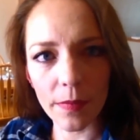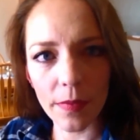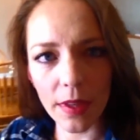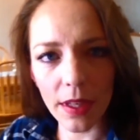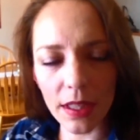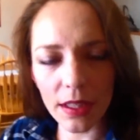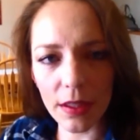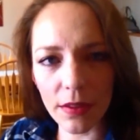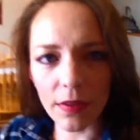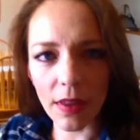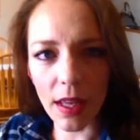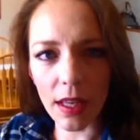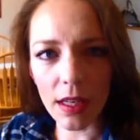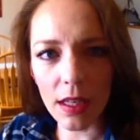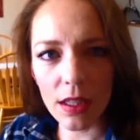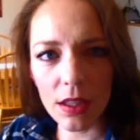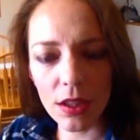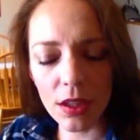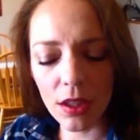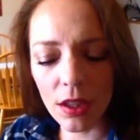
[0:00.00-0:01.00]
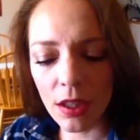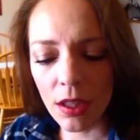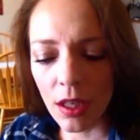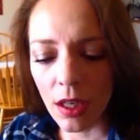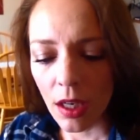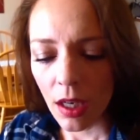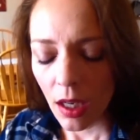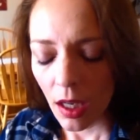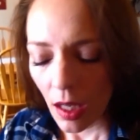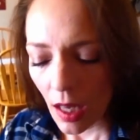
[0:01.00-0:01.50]
things of that nature.
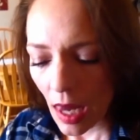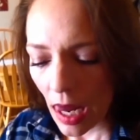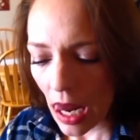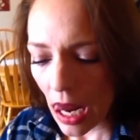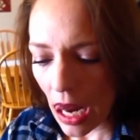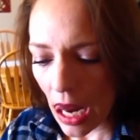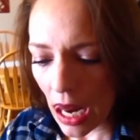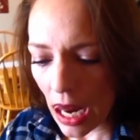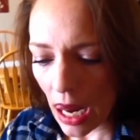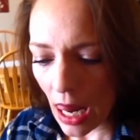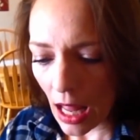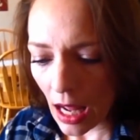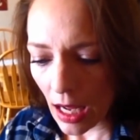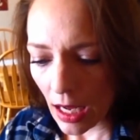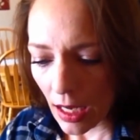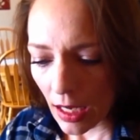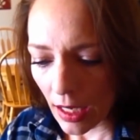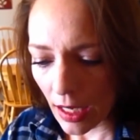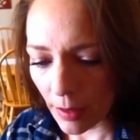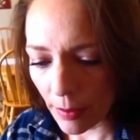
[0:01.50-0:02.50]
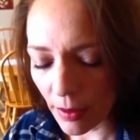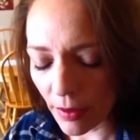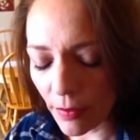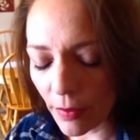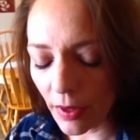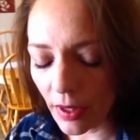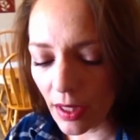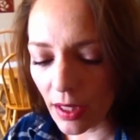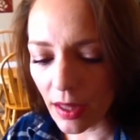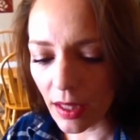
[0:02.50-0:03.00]
And I've been
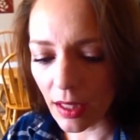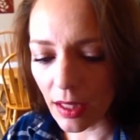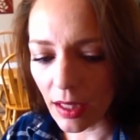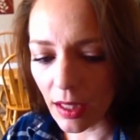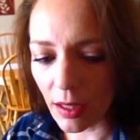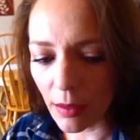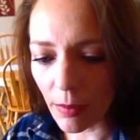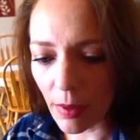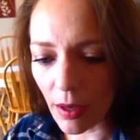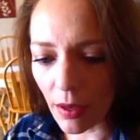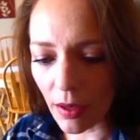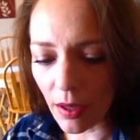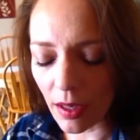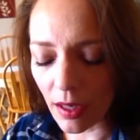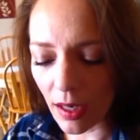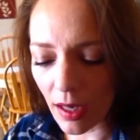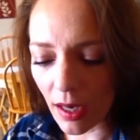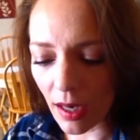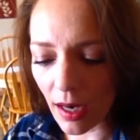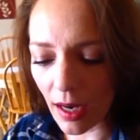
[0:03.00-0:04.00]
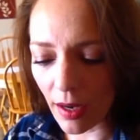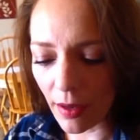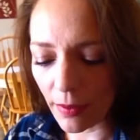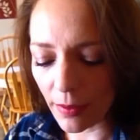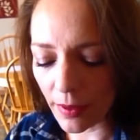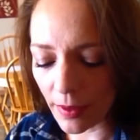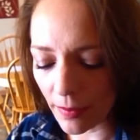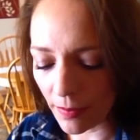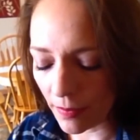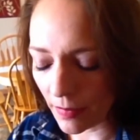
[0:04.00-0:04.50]
really thinking about it, and
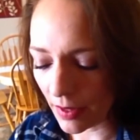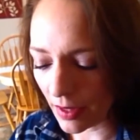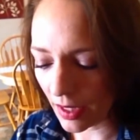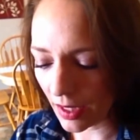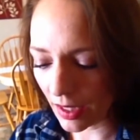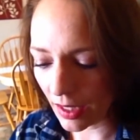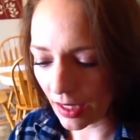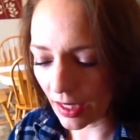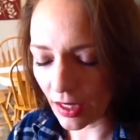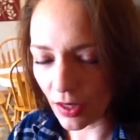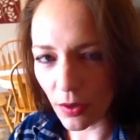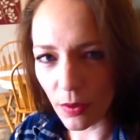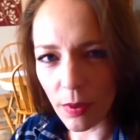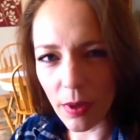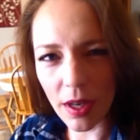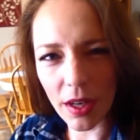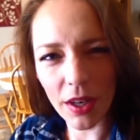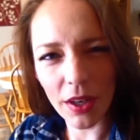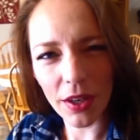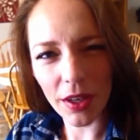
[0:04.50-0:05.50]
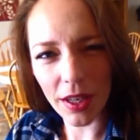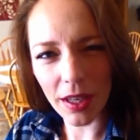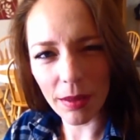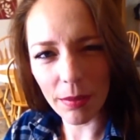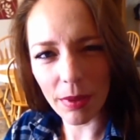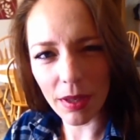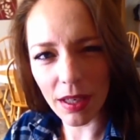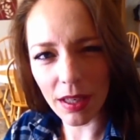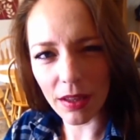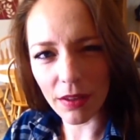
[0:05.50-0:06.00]
I've been thinking I don't want to hurt
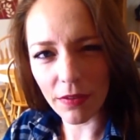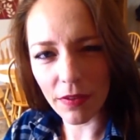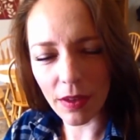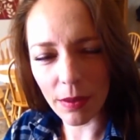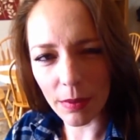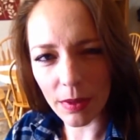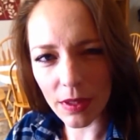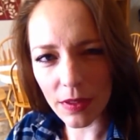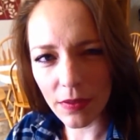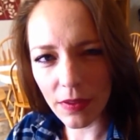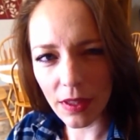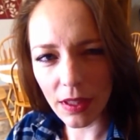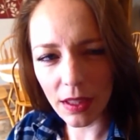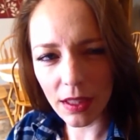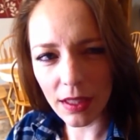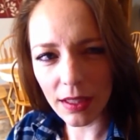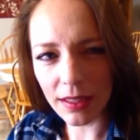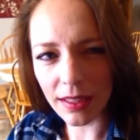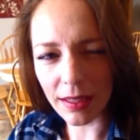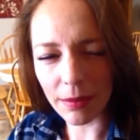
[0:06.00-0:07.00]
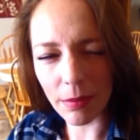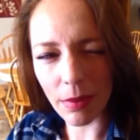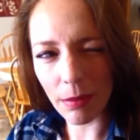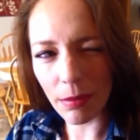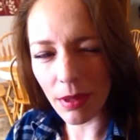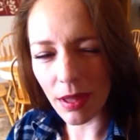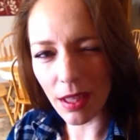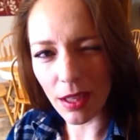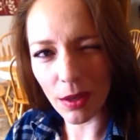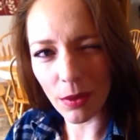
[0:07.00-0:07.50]
anybody in the family's feelings, like
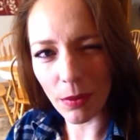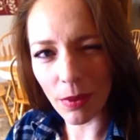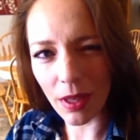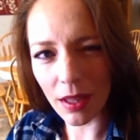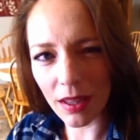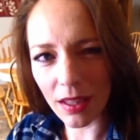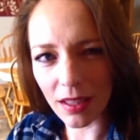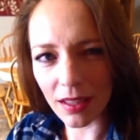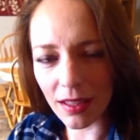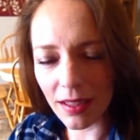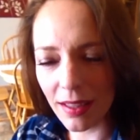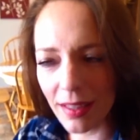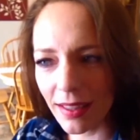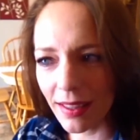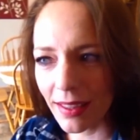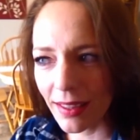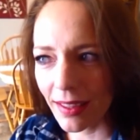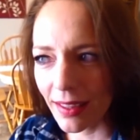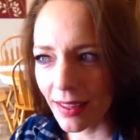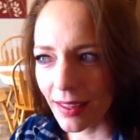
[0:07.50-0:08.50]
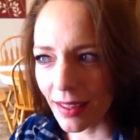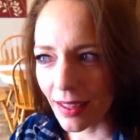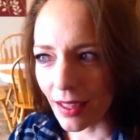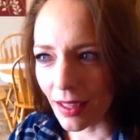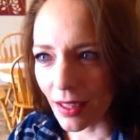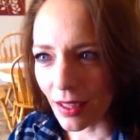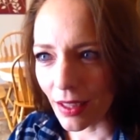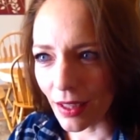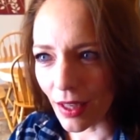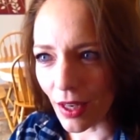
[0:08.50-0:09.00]
maybe they don't want
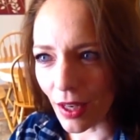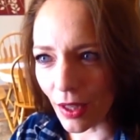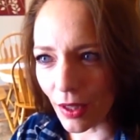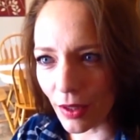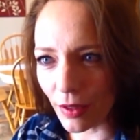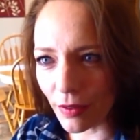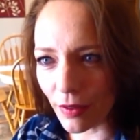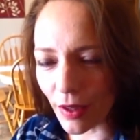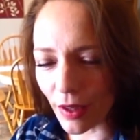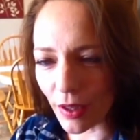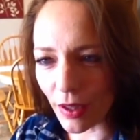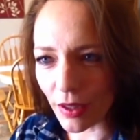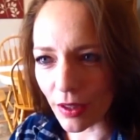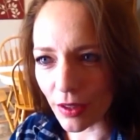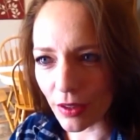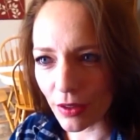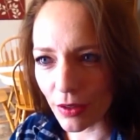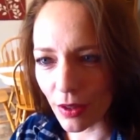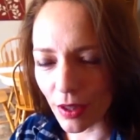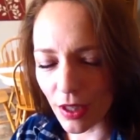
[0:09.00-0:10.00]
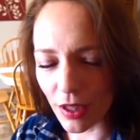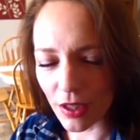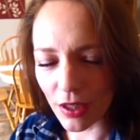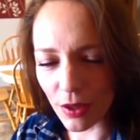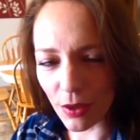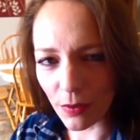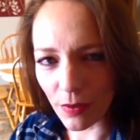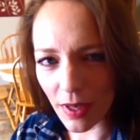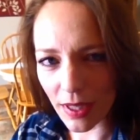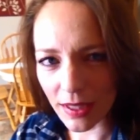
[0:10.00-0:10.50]
all of our
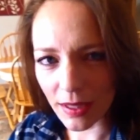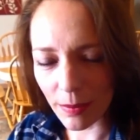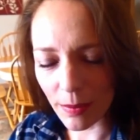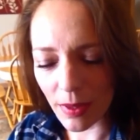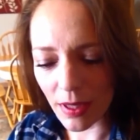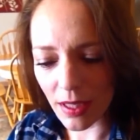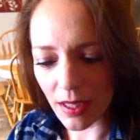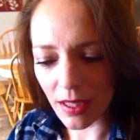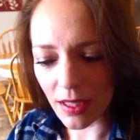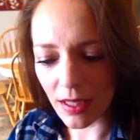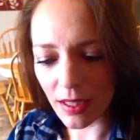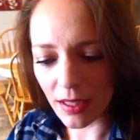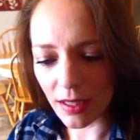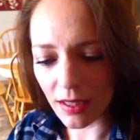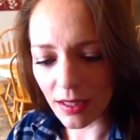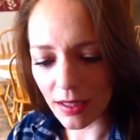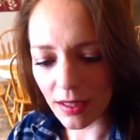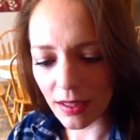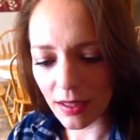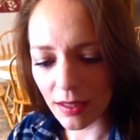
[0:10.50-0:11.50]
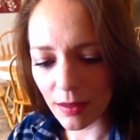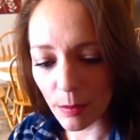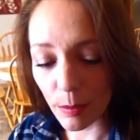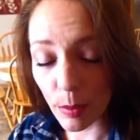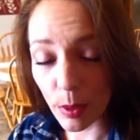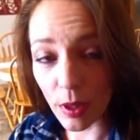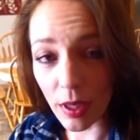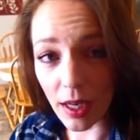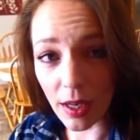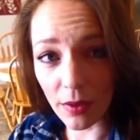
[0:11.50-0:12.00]
traditional recipes
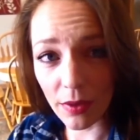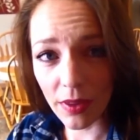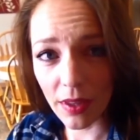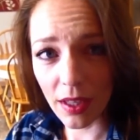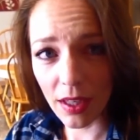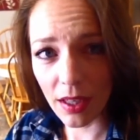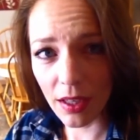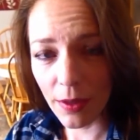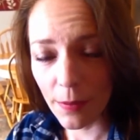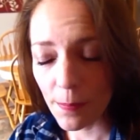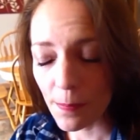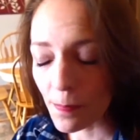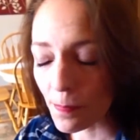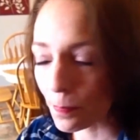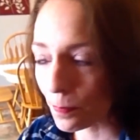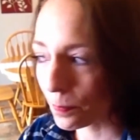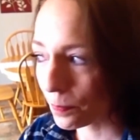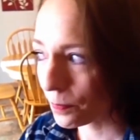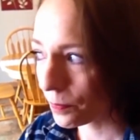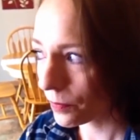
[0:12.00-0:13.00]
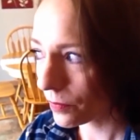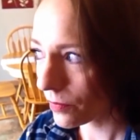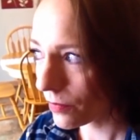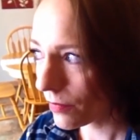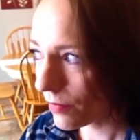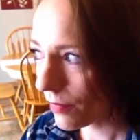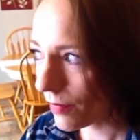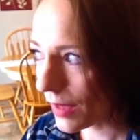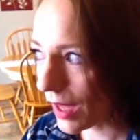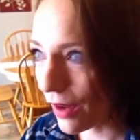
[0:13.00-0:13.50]
put out there
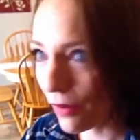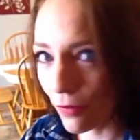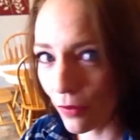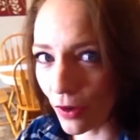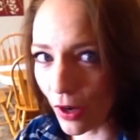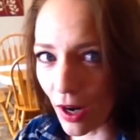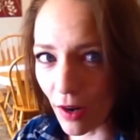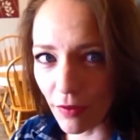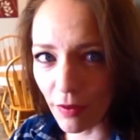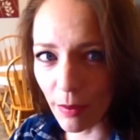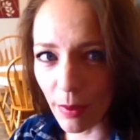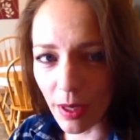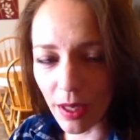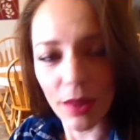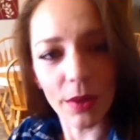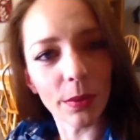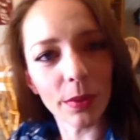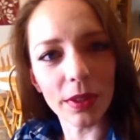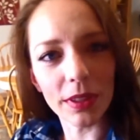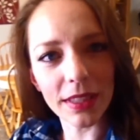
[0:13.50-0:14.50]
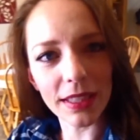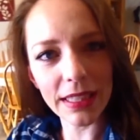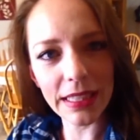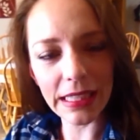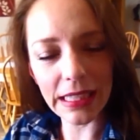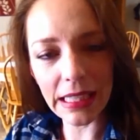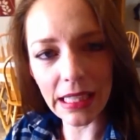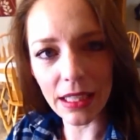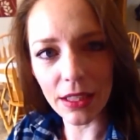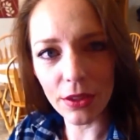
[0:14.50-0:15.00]
for everybody in the world to
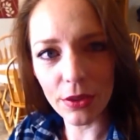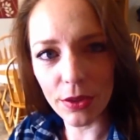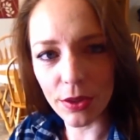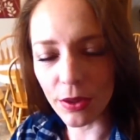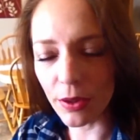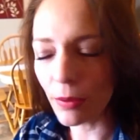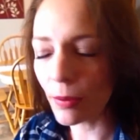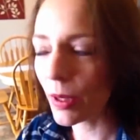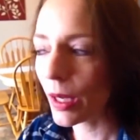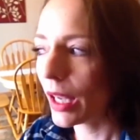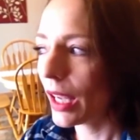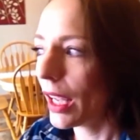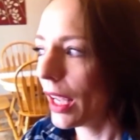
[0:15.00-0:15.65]
see on YouTube.